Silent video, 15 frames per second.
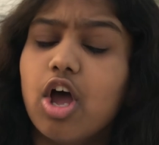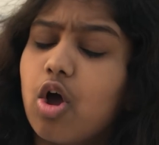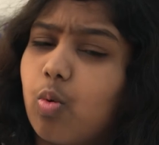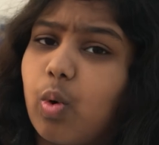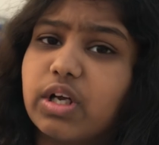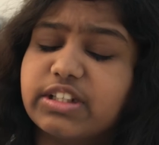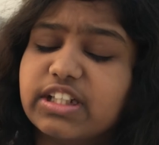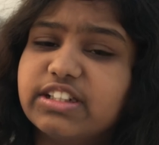
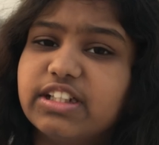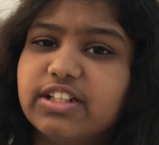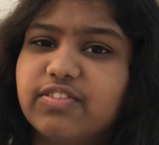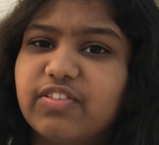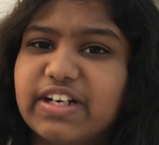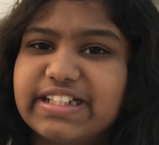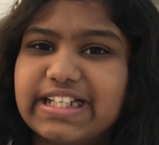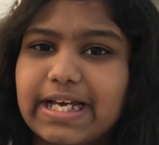What are the
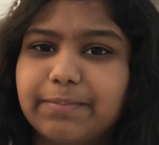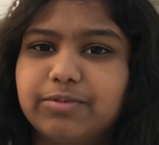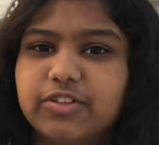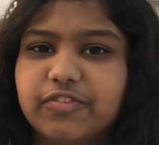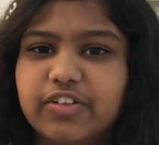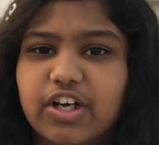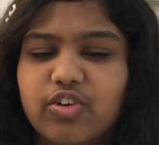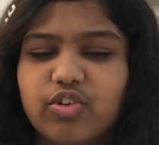different types
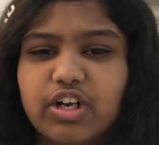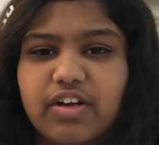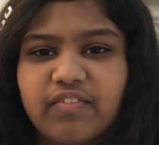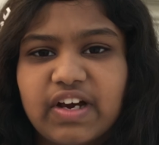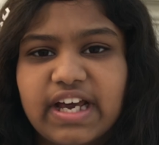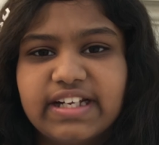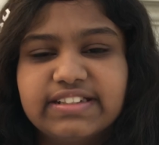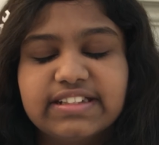of
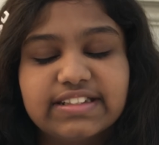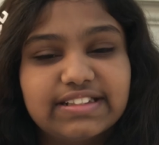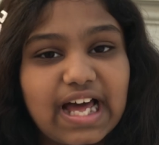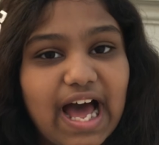coronaviruses